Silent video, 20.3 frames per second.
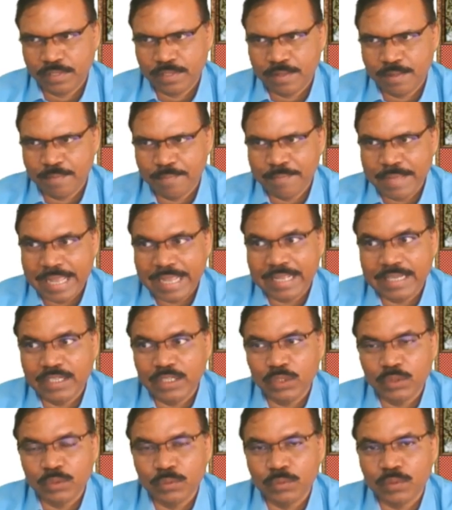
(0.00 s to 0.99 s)

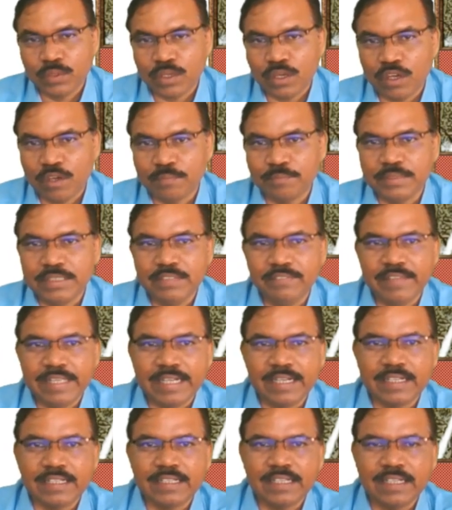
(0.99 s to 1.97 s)
Magnitude of the
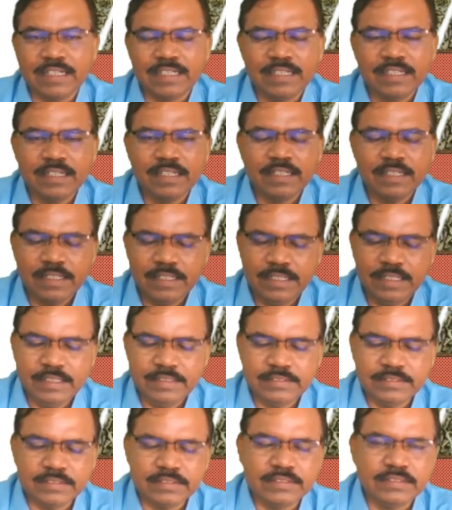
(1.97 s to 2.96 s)
vector
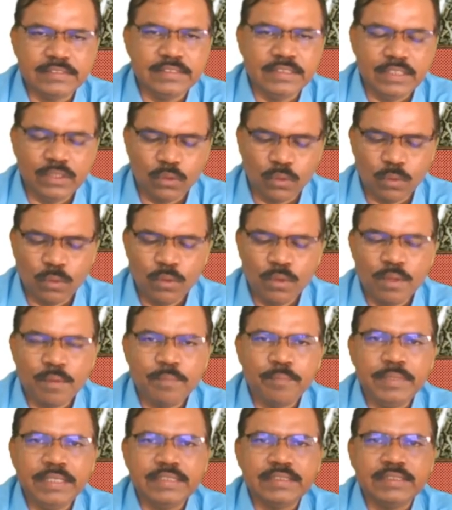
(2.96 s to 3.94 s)
is 0.
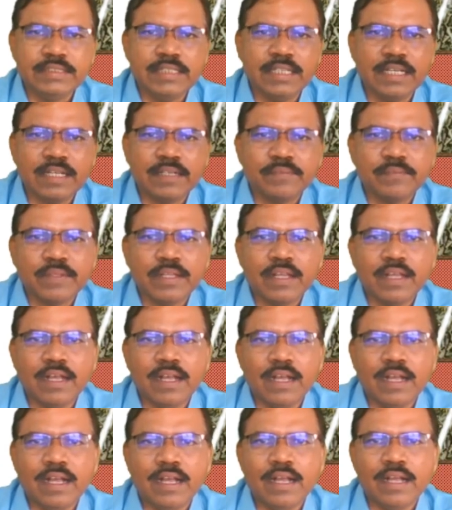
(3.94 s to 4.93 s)
Means here
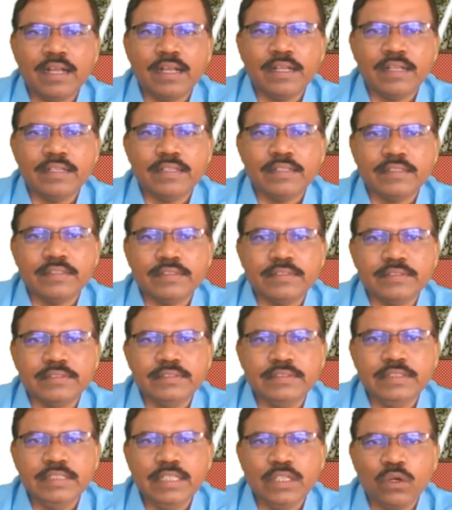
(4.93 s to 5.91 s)

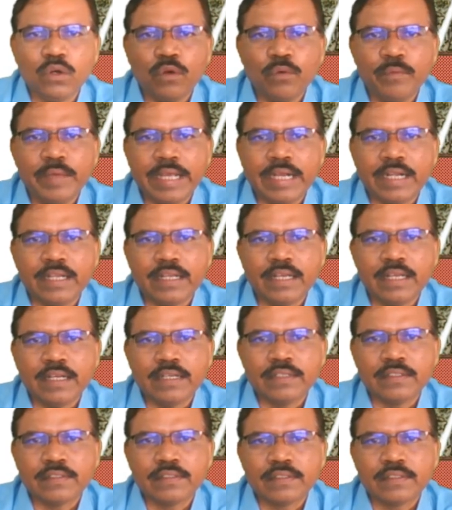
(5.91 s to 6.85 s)
zero vector